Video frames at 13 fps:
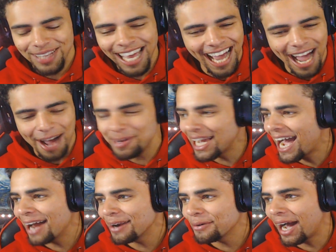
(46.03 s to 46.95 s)
I mean, how
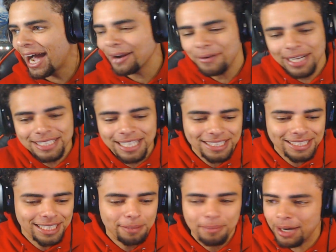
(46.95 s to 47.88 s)
do I say this
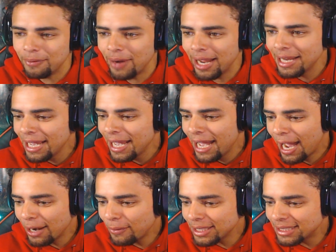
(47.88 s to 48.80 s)
any better, right? How do
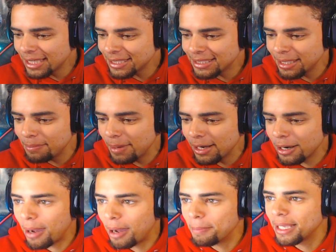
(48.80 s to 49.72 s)
I say this any better
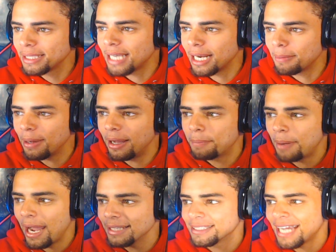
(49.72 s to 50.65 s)
about being
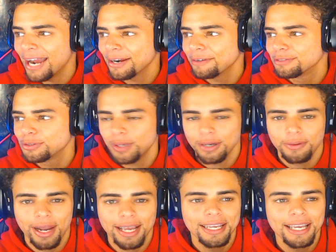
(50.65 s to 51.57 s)
tired of Twitter,
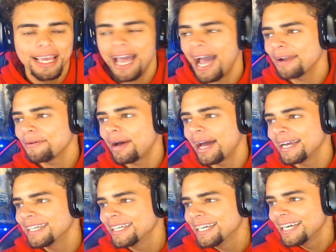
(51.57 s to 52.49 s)
right? How do
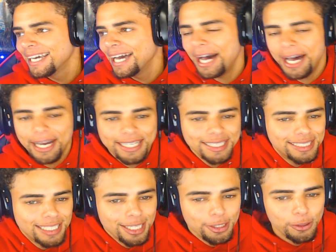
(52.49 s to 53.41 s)
I
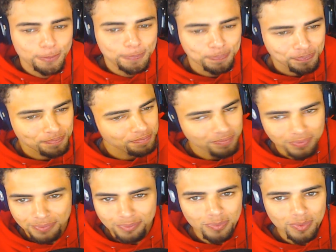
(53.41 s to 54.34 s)
continue
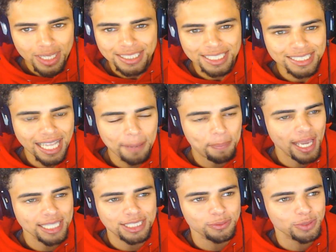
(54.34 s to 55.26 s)
to stay
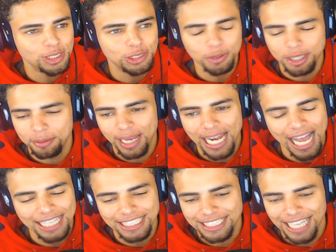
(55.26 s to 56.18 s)
patient with Twitter, man? I
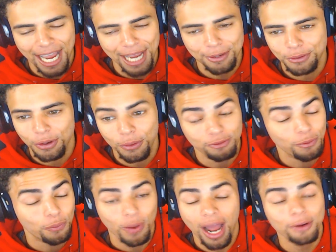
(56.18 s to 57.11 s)
don't
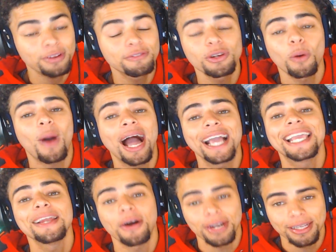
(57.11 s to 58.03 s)
even know why I get
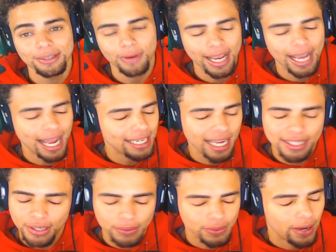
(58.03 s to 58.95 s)
on it, right? I
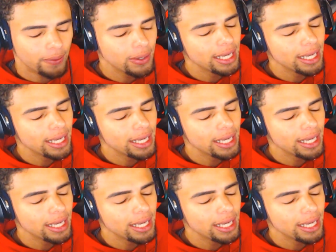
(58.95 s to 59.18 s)
don't know.